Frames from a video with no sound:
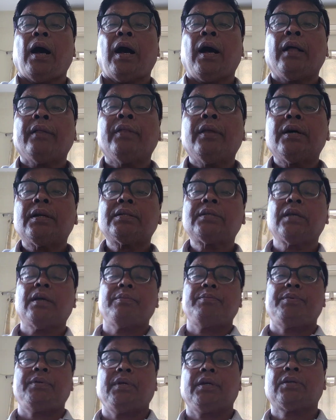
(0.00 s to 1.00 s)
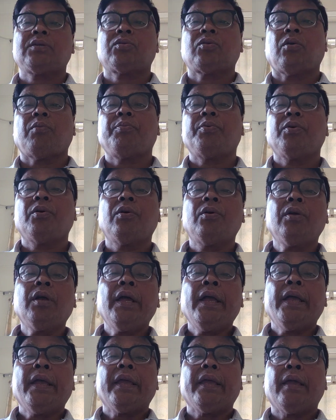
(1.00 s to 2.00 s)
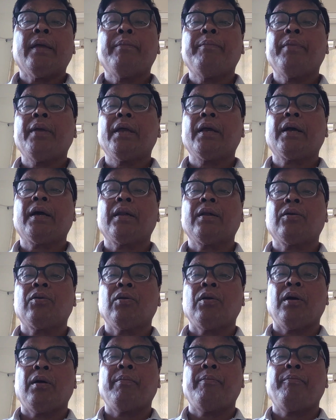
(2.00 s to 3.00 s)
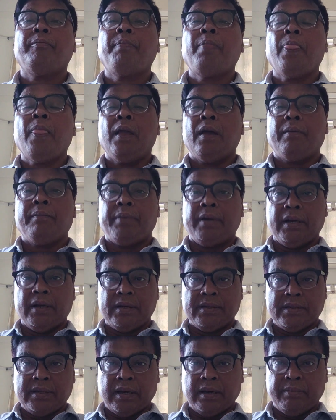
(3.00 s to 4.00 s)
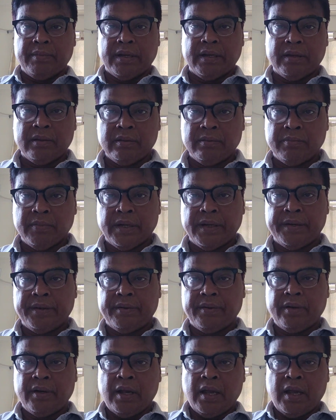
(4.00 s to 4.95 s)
other subjects of your MBA curriculum, financial management,